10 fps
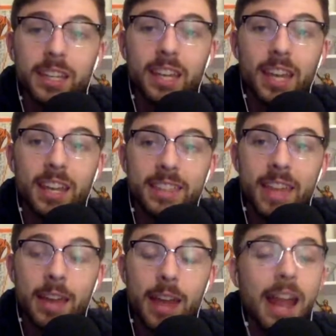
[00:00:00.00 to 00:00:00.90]
You can't get
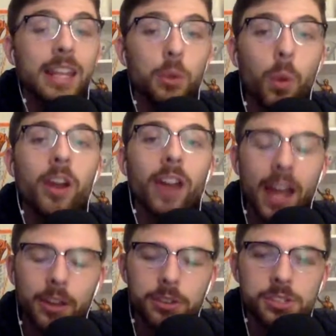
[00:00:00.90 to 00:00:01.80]
that anywhere
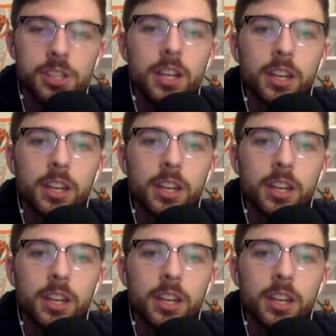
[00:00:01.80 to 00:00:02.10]
else,